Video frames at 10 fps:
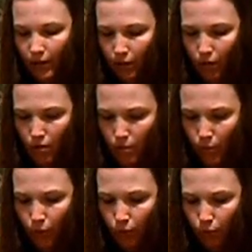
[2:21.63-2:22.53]
So this is
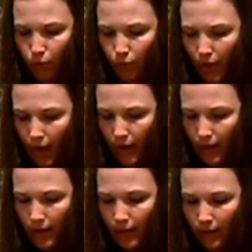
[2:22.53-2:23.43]
almost
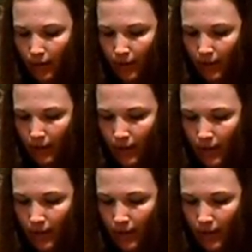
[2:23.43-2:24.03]
ready.